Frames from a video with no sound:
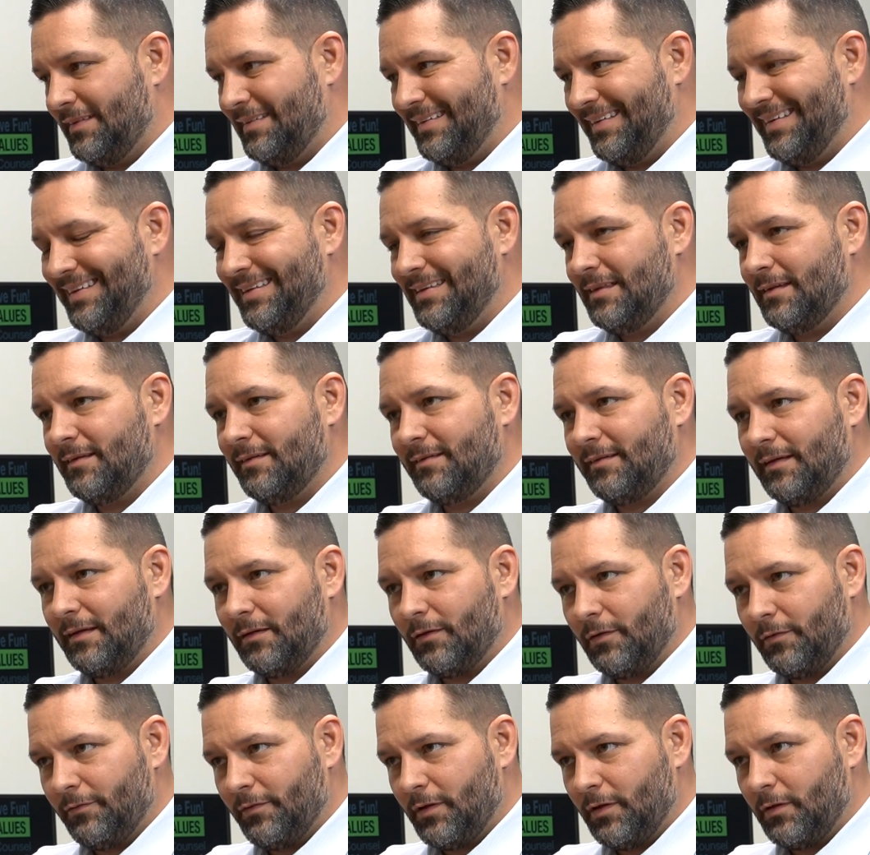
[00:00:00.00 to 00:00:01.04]
If it's in the
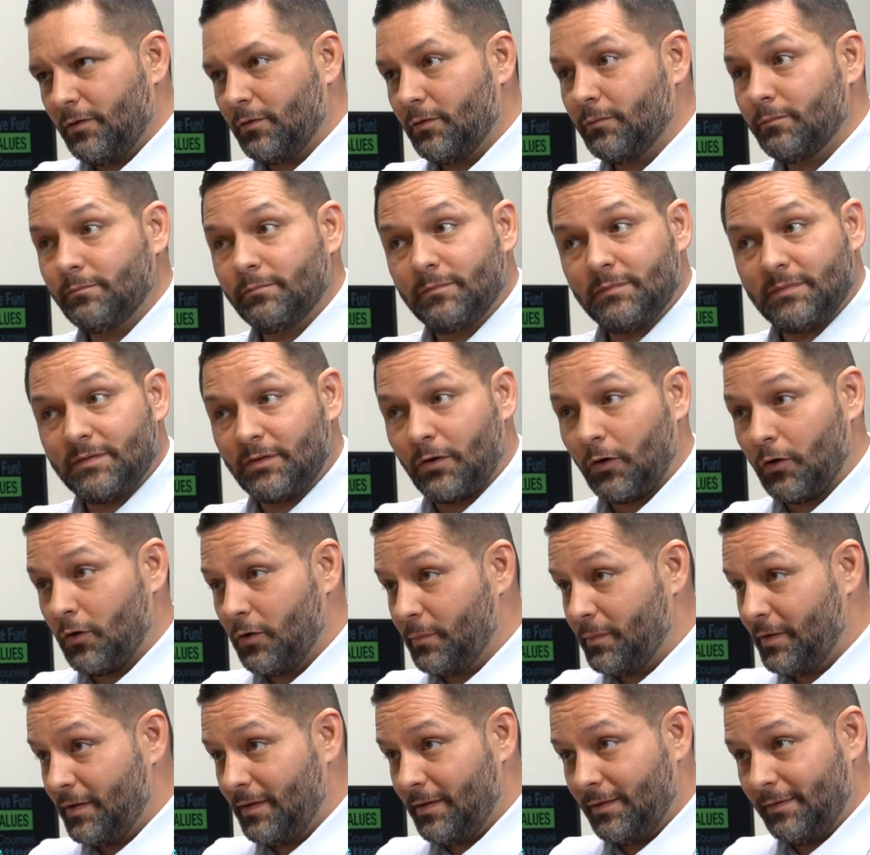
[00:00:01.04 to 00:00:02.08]
sale of the home, hard
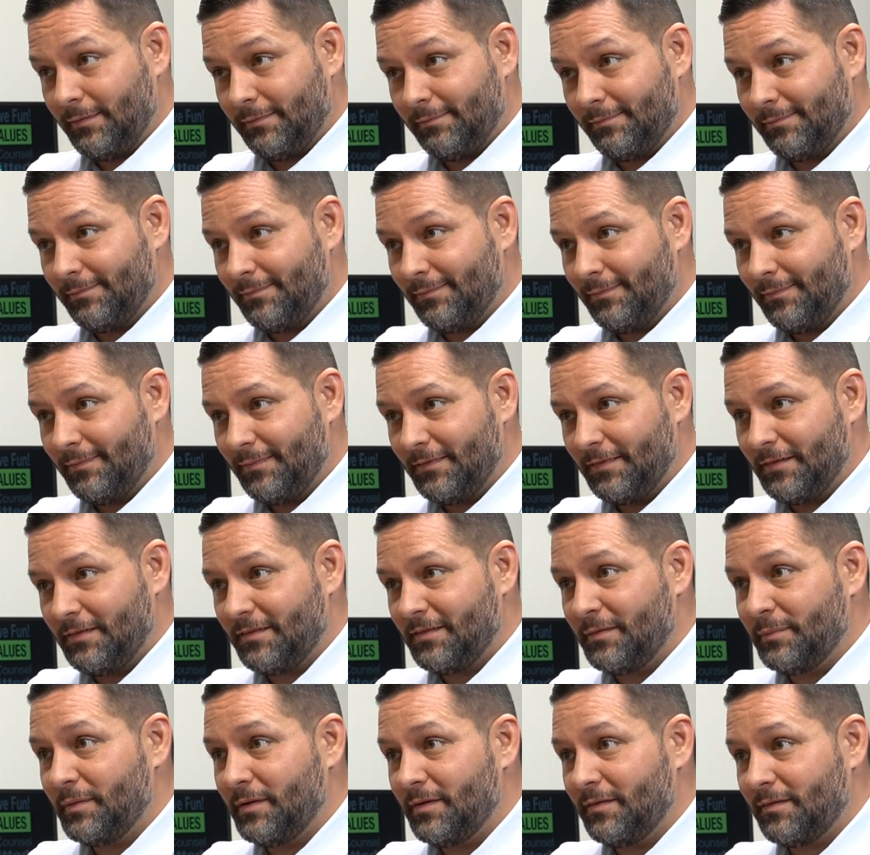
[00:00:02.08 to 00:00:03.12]
to beat.
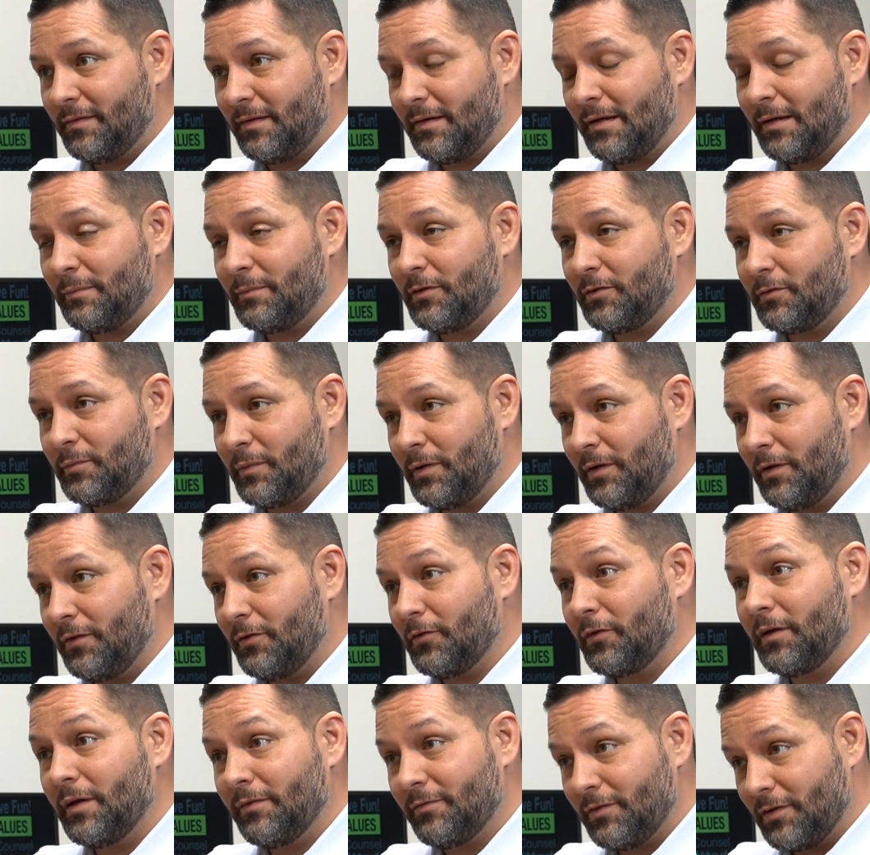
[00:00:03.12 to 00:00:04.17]
Just depends on how much money
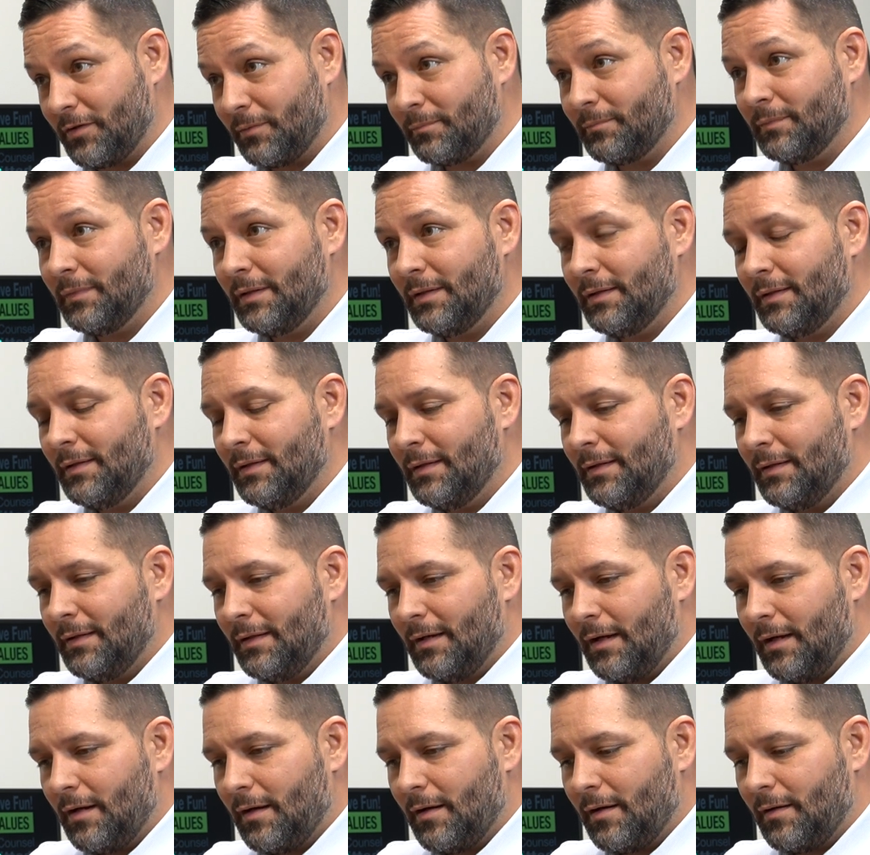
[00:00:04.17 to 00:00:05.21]
they're giving
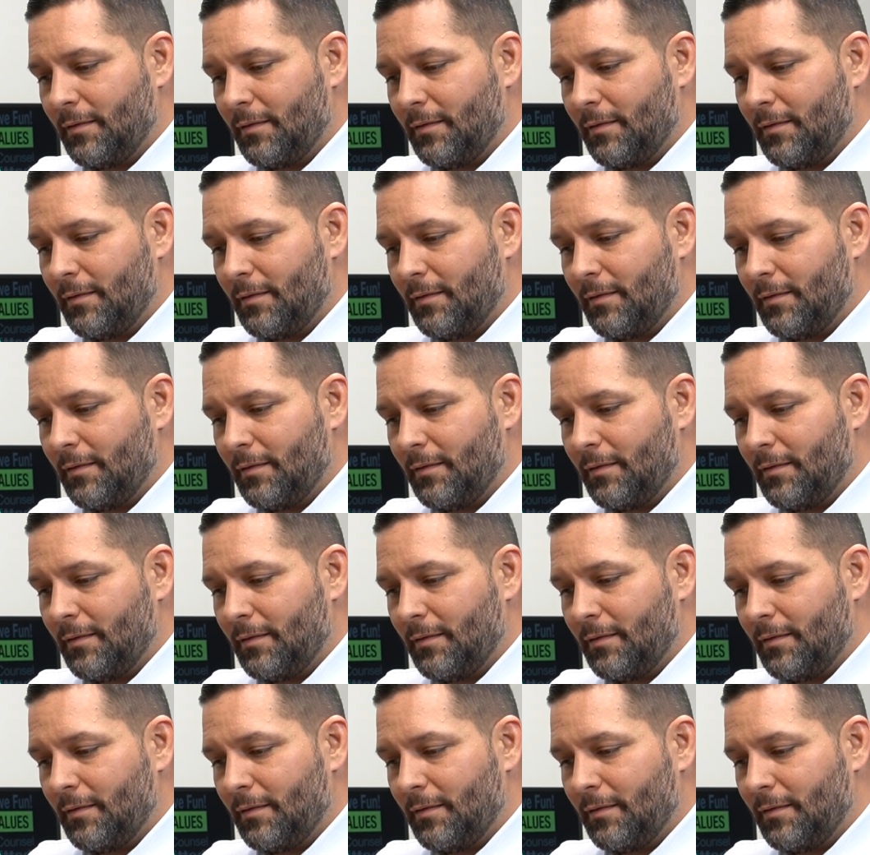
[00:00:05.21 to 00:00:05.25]
them.